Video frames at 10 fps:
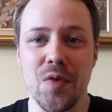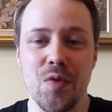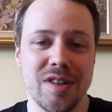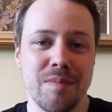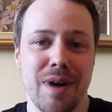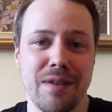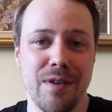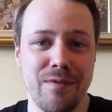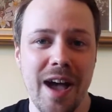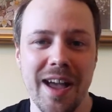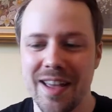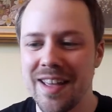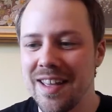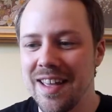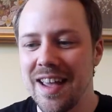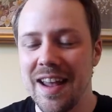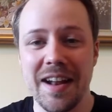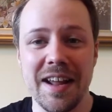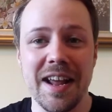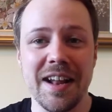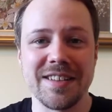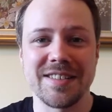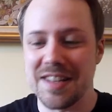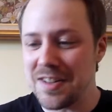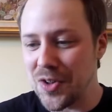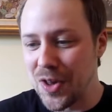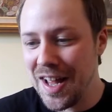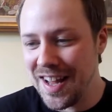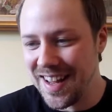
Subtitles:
written by Vivek in a single